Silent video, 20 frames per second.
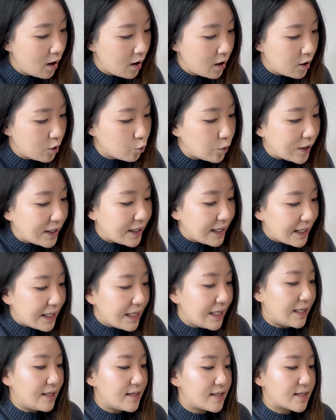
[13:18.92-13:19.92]
We
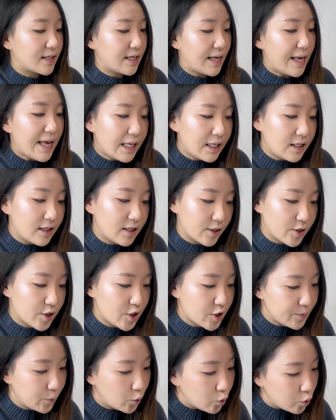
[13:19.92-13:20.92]
eat in the
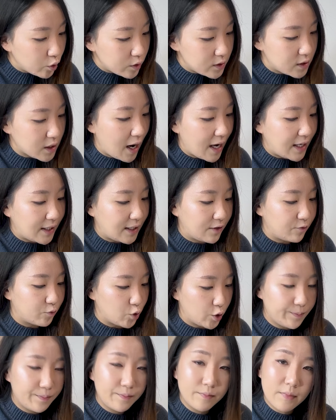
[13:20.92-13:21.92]
small dining
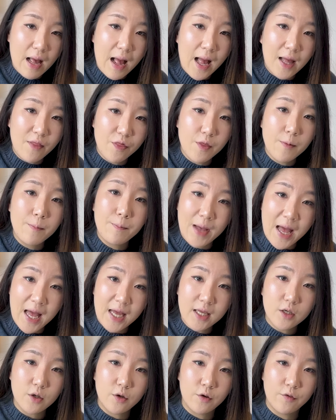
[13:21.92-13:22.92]
room at the
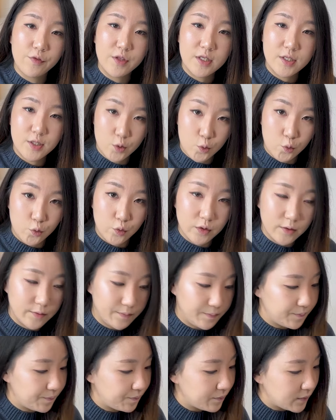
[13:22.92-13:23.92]
back of the school.
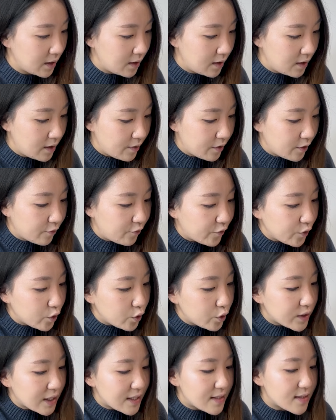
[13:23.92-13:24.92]
The
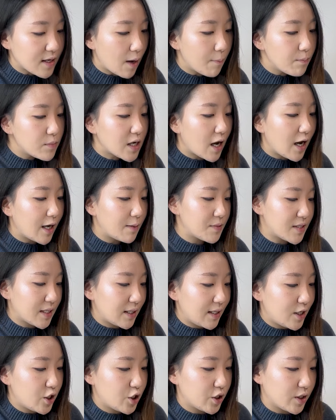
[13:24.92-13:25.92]
food is sometimes
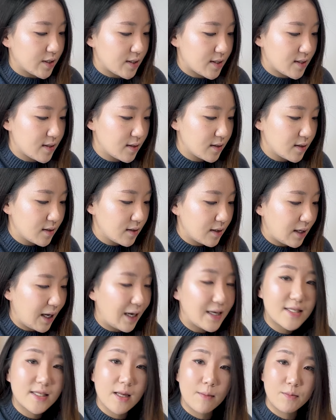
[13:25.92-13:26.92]
delicious
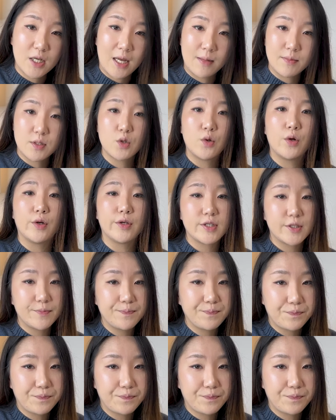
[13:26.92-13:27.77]
and sometimes not.